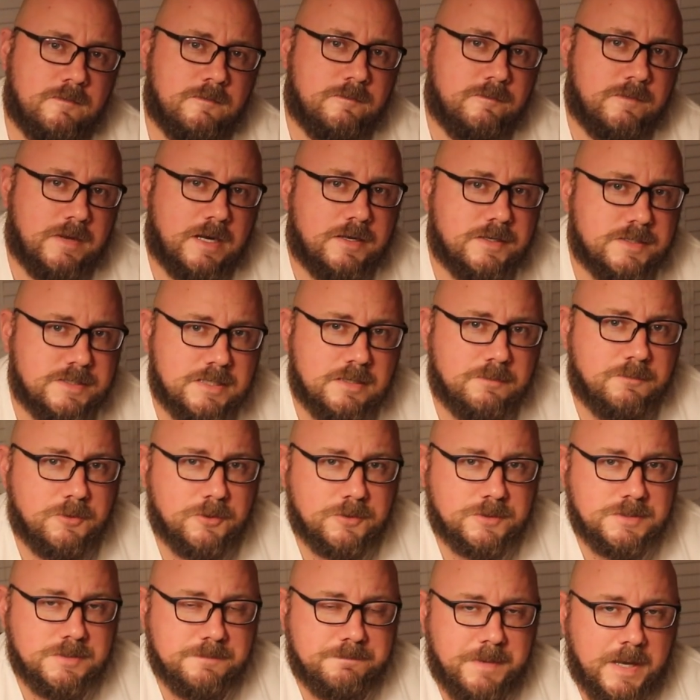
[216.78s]
Very
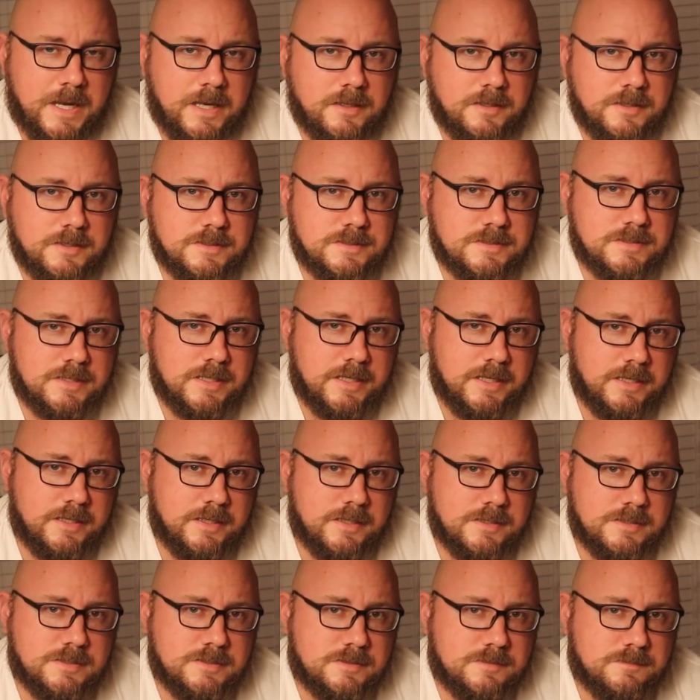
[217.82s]
similar to pellets in
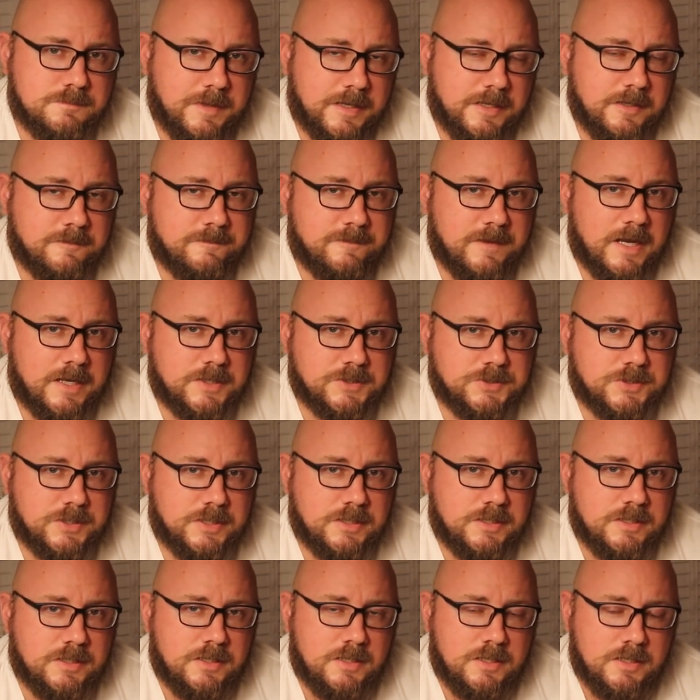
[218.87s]
its
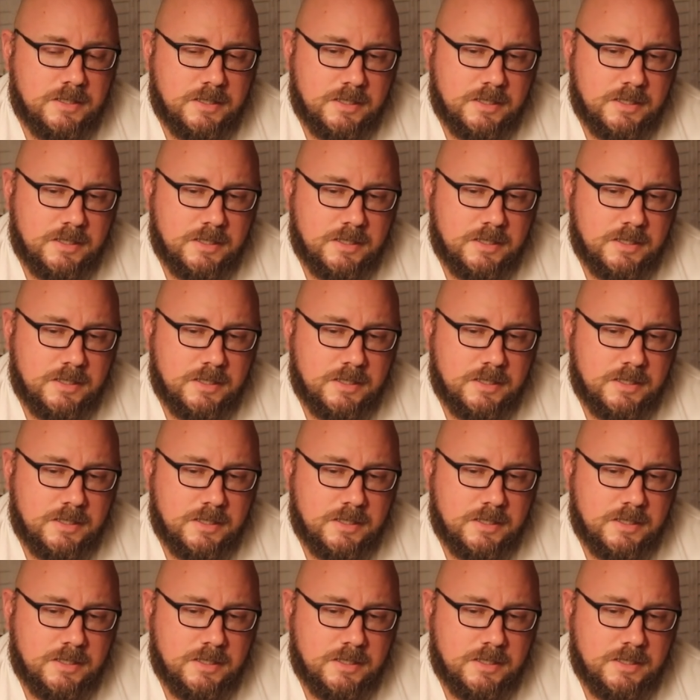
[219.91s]
manufacturing.